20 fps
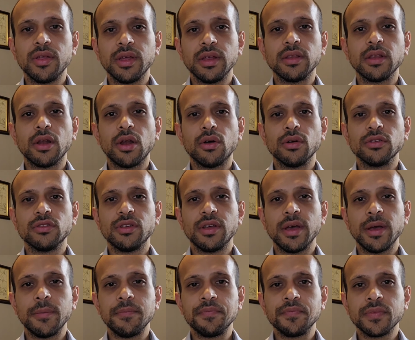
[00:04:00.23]
in the long
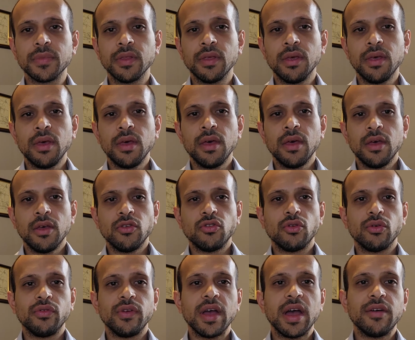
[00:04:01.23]
term. So
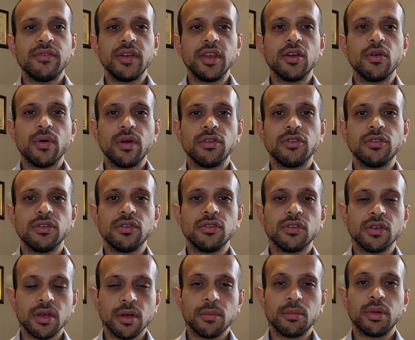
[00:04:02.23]
if you have any questions,
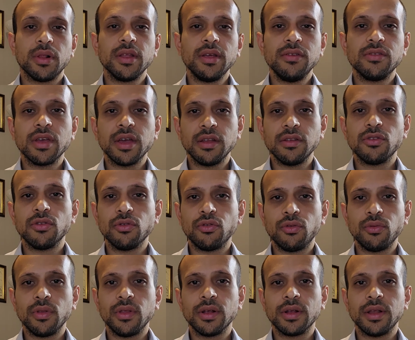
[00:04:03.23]
please get in touch
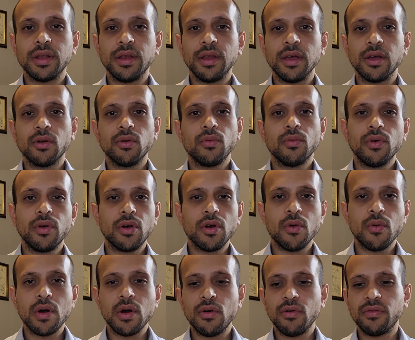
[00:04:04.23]
with the clinic. We'll
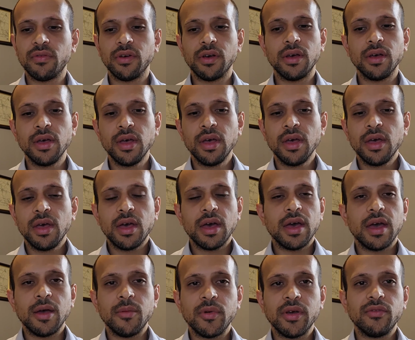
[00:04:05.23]
go over
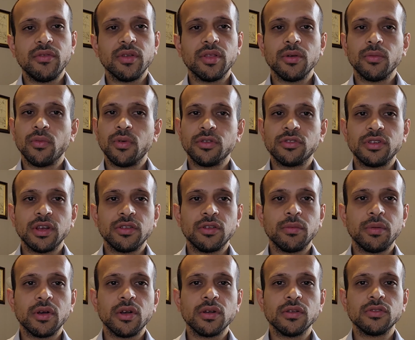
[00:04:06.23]
everything. We'll set
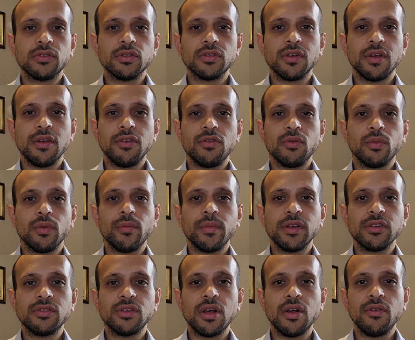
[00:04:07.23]
up a consultation with
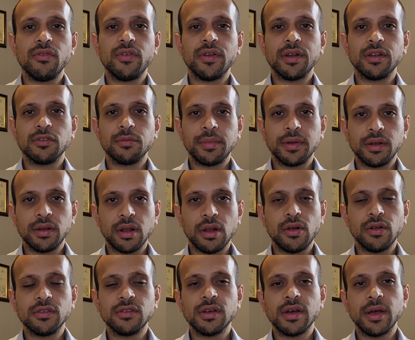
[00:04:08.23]
myself, and I'll spend a
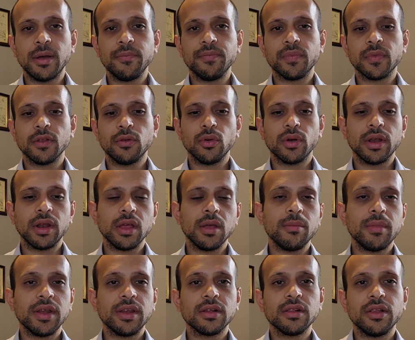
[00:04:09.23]
lot of time looking at your
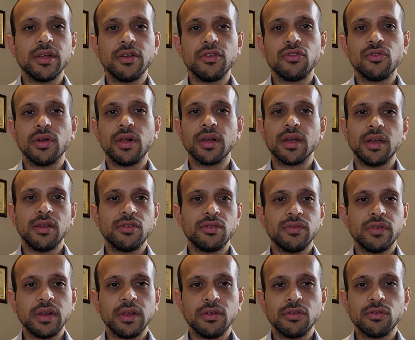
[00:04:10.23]
medical history. I'll get you to
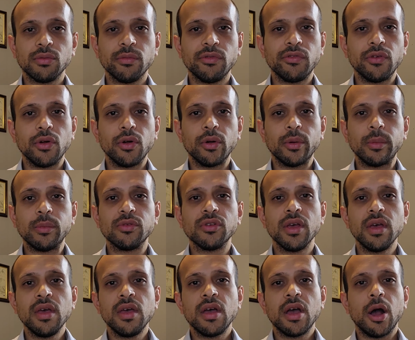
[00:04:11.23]
fill in some forms,
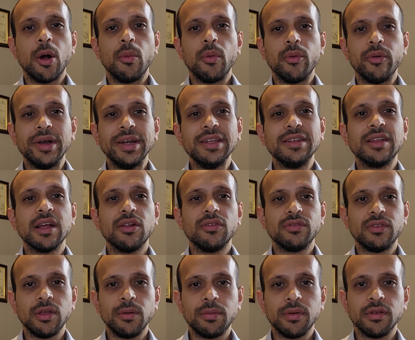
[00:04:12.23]
and we'll really delve
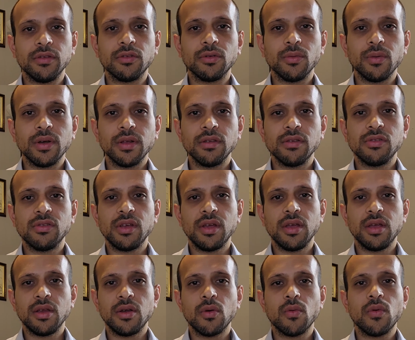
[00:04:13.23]
deep into it and
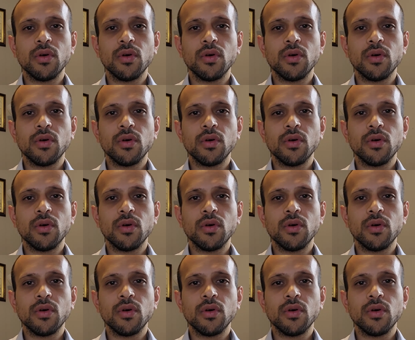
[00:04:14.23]
see,